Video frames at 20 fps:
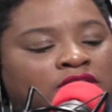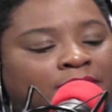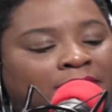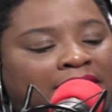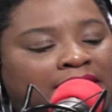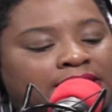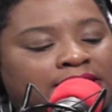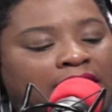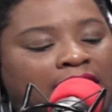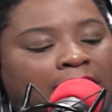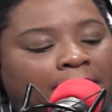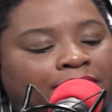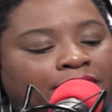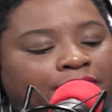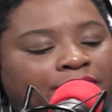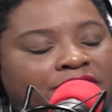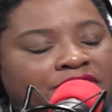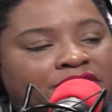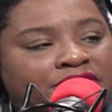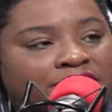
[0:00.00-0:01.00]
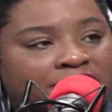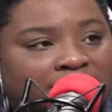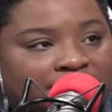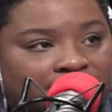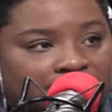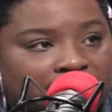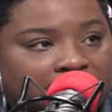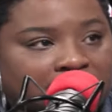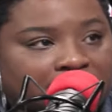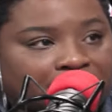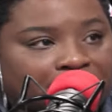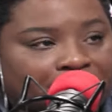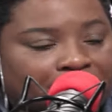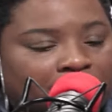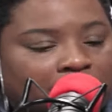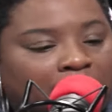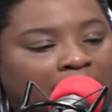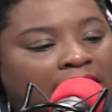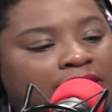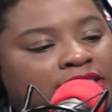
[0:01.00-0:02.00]
my top 3 shifts
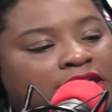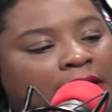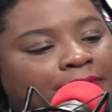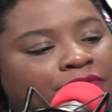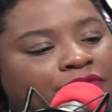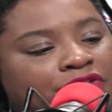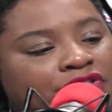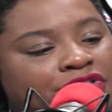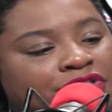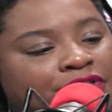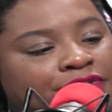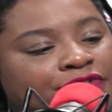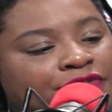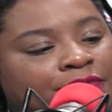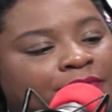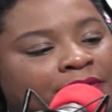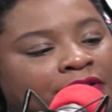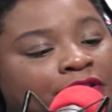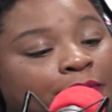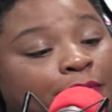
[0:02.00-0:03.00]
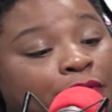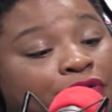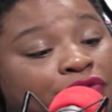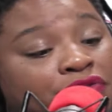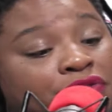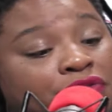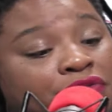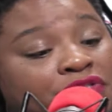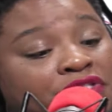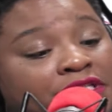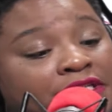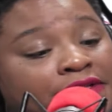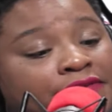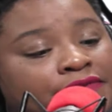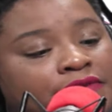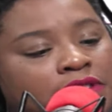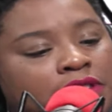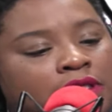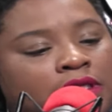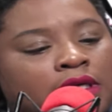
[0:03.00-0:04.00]
would be the personal shift,
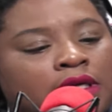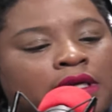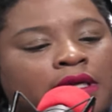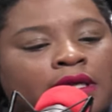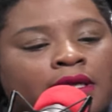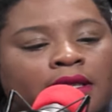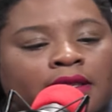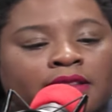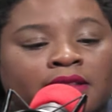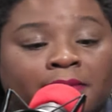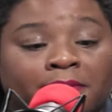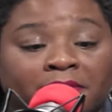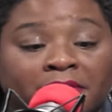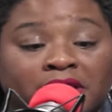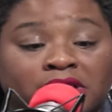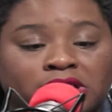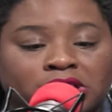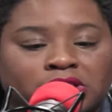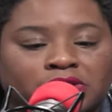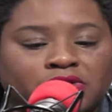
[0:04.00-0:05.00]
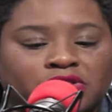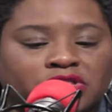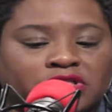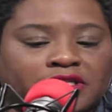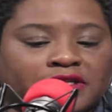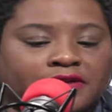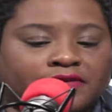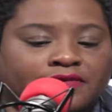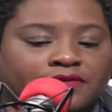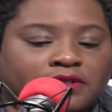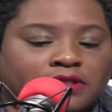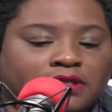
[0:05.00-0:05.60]
the mental shift,